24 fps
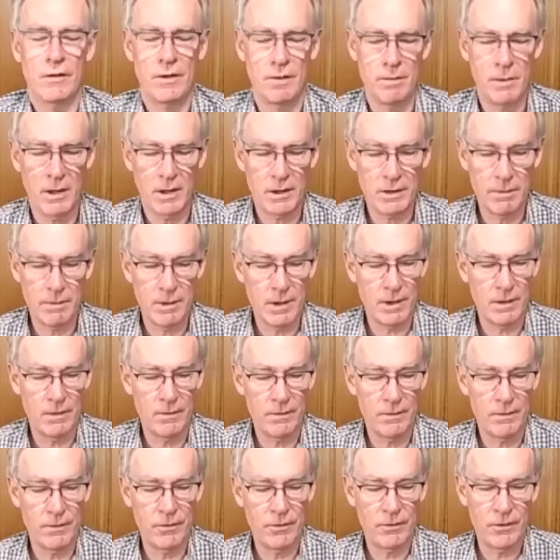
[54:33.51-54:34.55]
They make them out
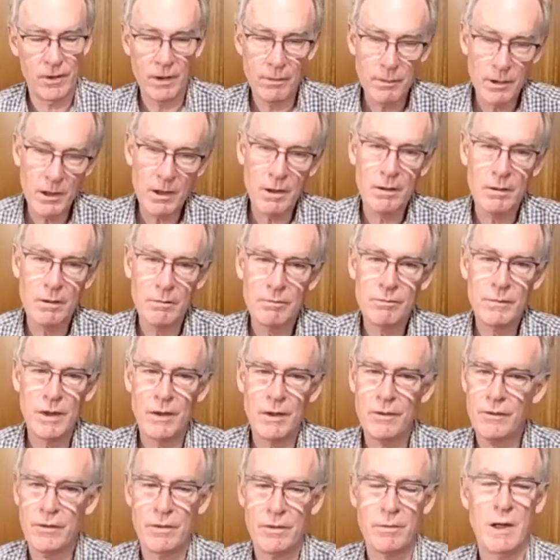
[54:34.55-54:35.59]
of Semillon,
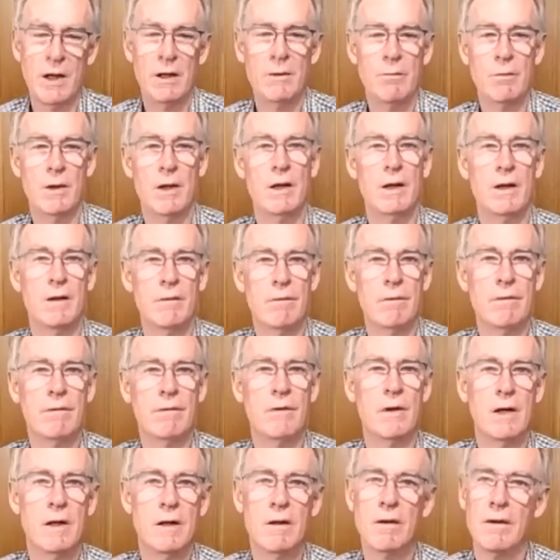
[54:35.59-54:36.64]
that's the main one in the
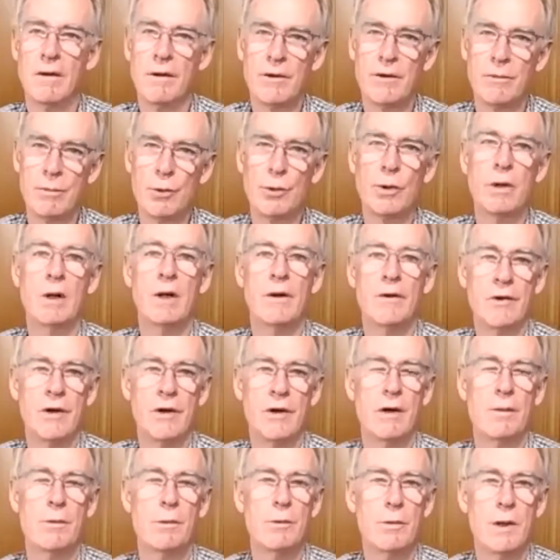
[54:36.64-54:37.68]
Riverina, and de Bortoli's
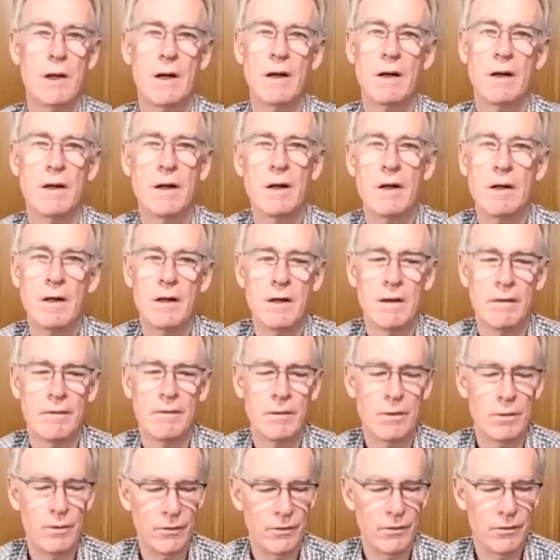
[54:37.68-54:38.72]
Noble One, of
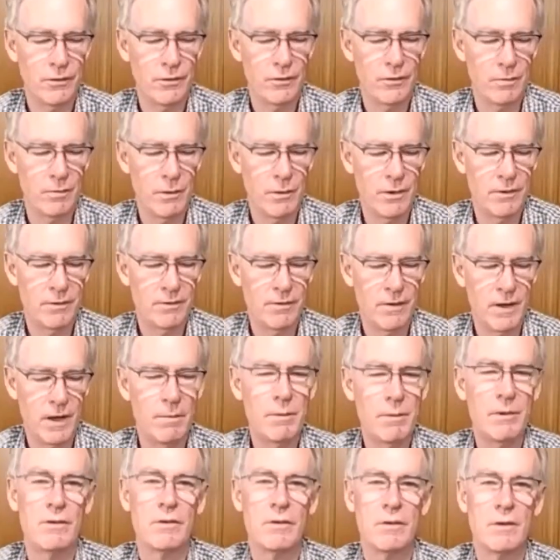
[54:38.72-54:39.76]
course, is the most
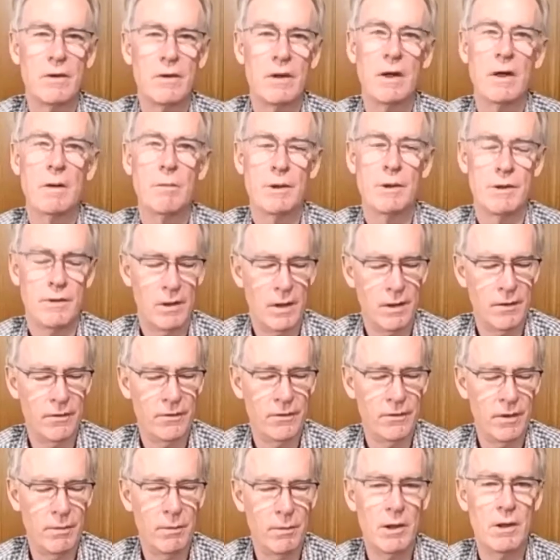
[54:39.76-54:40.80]
famous Botrytis
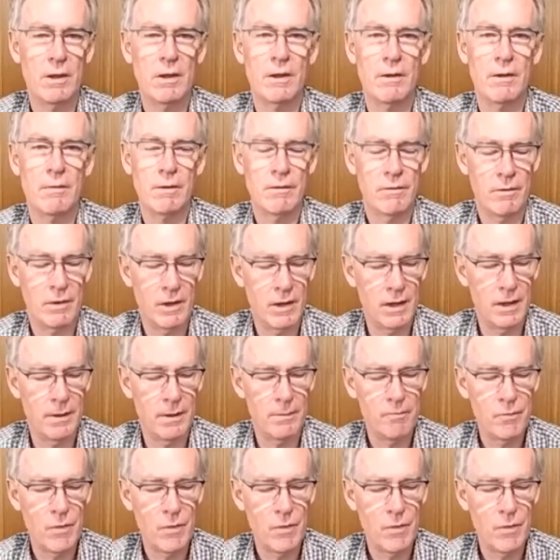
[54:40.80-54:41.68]
Semillon in the Riverina.